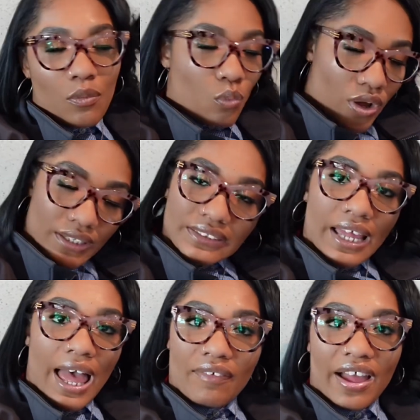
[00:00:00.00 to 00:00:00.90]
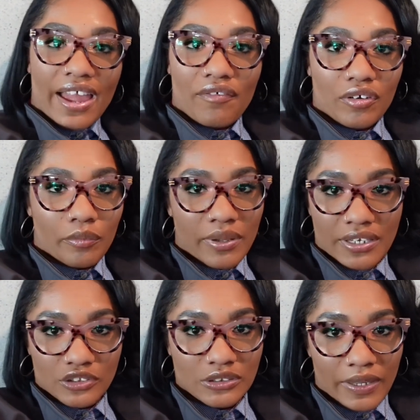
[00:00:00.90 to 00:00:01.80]
once have I ever been
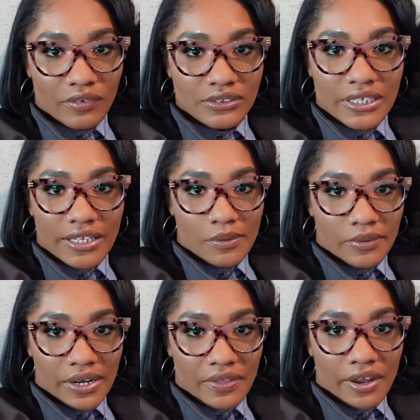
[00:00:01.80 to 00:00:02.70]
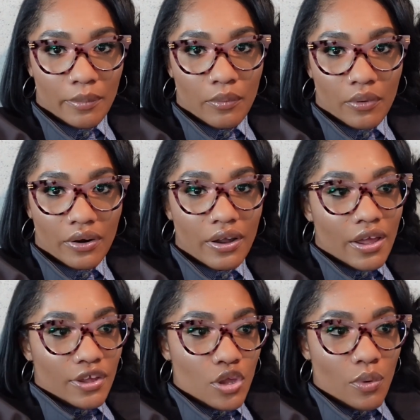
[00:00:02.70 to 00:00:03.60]
disrespectful to anyone at the airport.
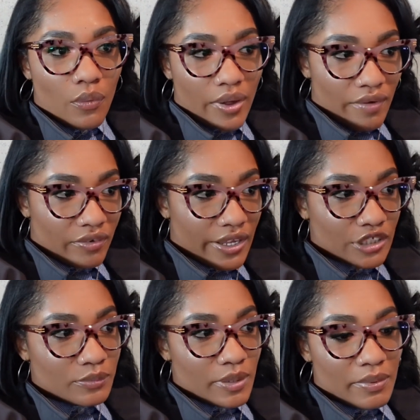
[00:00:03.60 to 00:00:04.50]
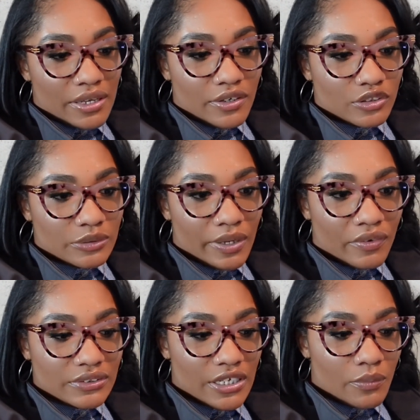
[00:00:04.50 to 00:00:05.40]
You won't ever catch me being
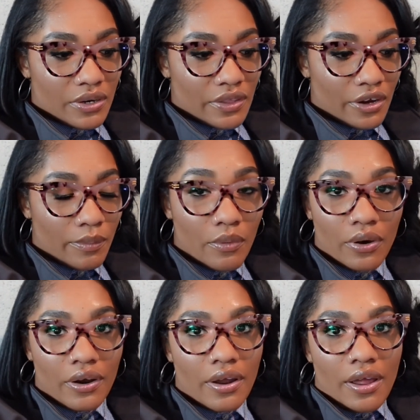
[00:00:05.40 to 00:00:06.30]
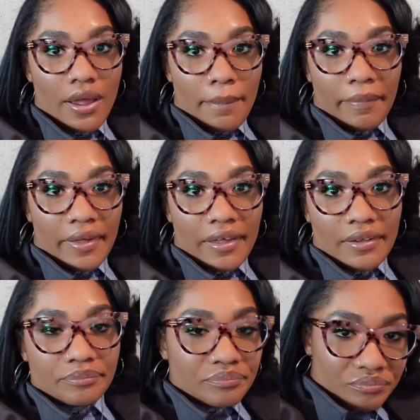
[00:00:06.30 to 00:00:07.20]
disrespectful to anyone at the airport, but
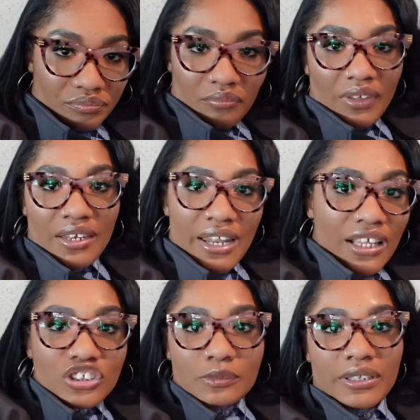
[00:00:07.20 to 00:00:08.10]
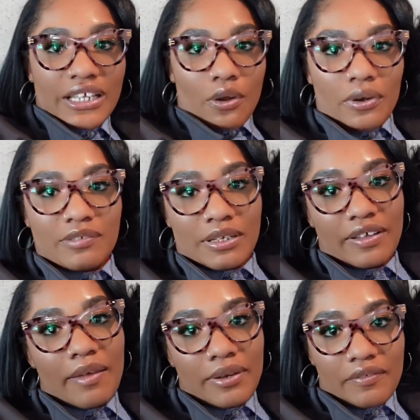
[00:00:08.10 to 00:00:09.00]
not just because I don't want to lose my
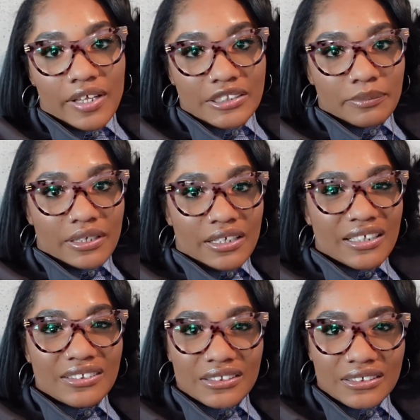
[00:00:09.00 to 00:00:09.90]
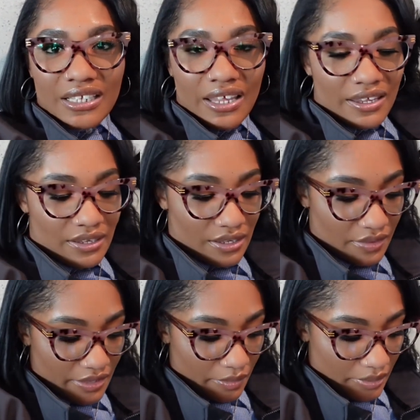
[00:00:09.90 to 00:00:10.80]
flight benefits, but it's just like,
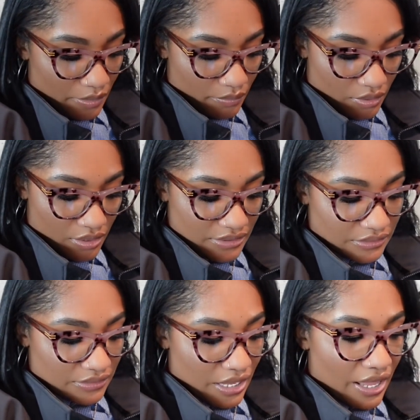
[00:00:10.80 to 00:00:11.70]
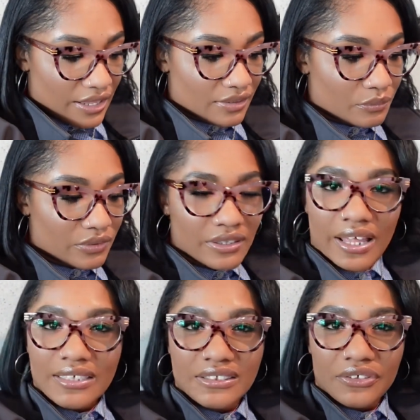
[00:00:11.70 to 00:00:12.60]
they're people, and it's not really
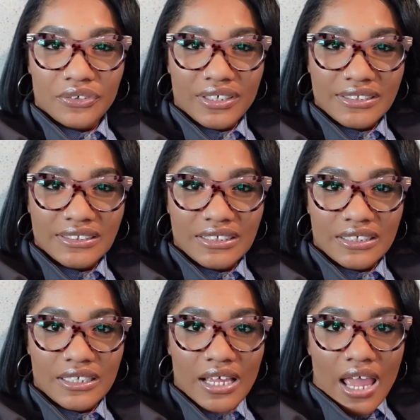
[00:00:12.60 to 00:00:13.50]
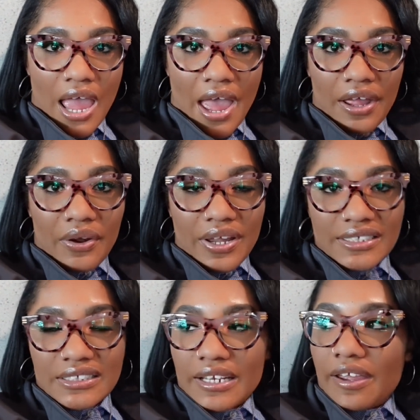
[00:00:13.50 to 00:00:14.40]
that serious to act
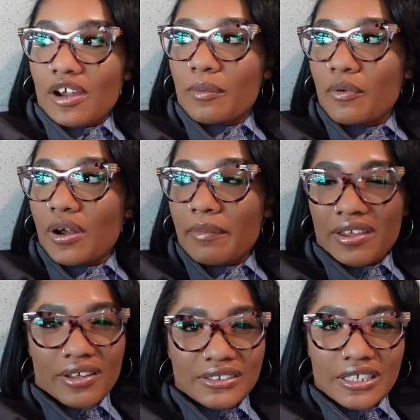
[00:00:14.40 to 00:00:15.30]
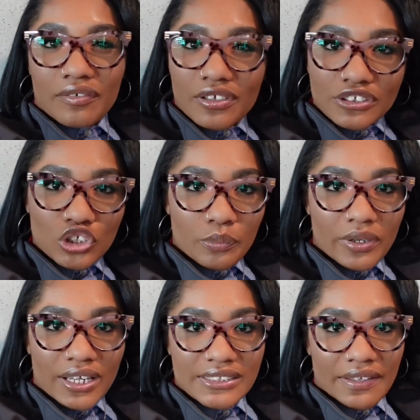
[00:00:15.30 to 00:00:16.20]
crazy in the airport and make yourself look stupid,
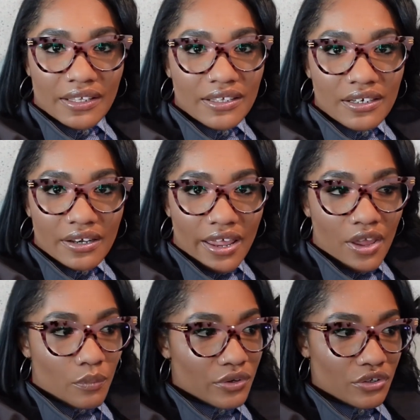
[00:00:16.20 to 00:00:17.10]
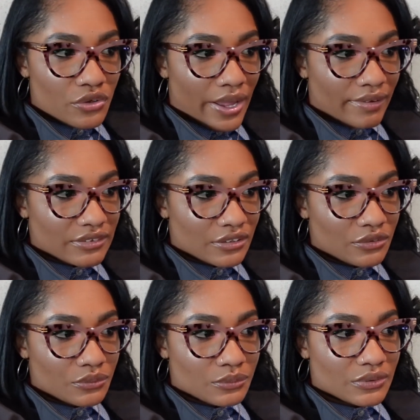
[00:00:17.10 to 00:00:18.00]
because at the end of the day, what do you have to
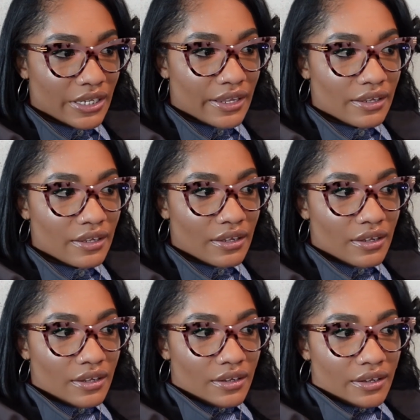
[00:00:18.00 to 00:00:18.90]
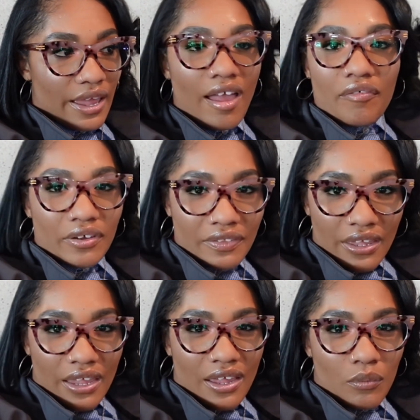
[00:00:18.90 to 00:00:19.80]
lose? Like,
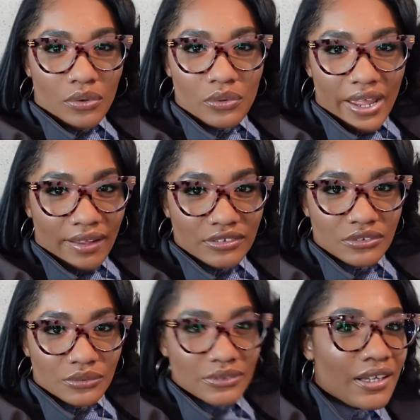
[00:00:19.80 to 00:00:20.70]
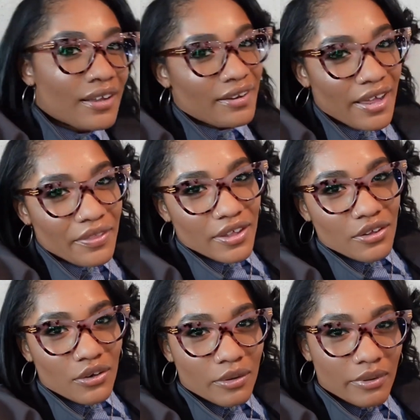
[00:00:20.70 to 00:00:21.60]
everything. What do they have to lose? Nothing.
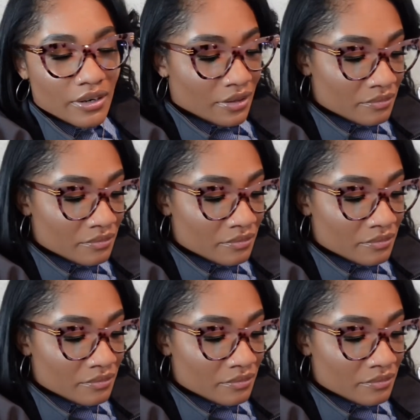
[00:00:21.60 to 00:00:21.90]
You know what I mean?